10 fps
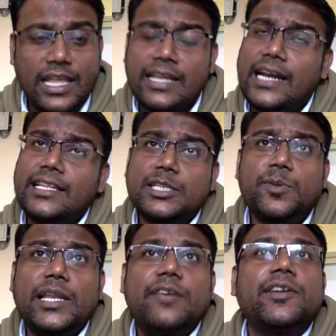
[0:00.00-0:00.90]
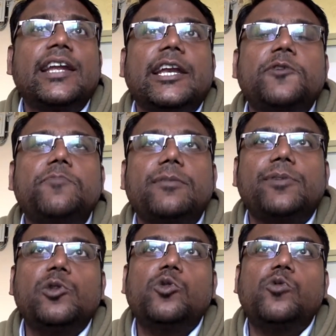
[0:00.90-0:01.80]
right? This will even get you
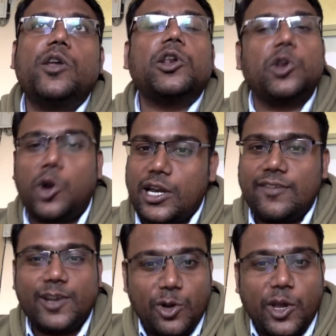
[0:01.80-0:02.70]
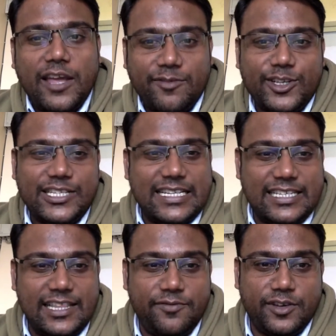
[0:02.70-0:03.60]
people who were not even looking for change
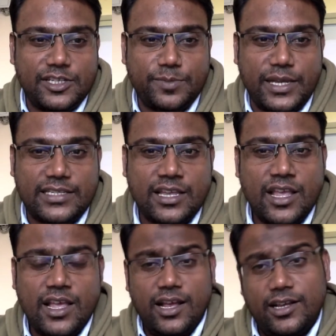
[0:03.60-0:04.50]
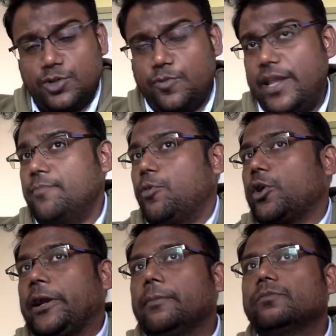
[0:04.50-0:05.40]
in the first place. So very
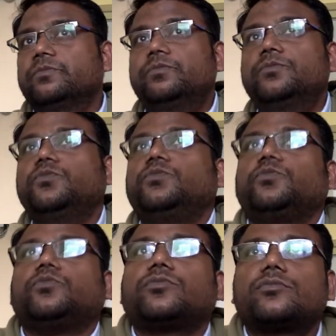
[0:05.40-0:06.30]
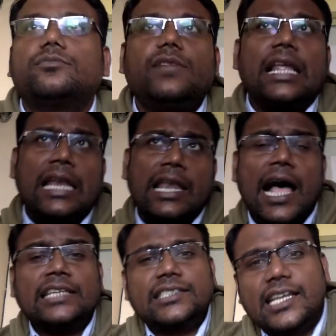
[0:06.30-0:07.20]
important.
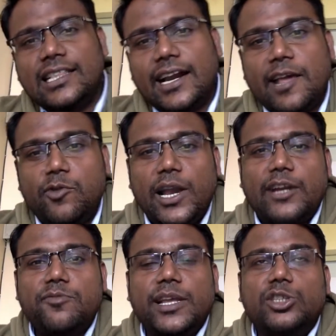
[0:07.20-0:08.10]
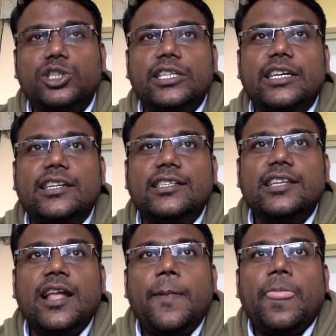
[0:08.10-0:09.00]
Last thing that I would like to mention here is
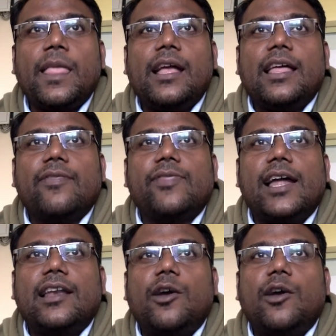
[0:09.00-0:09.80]
that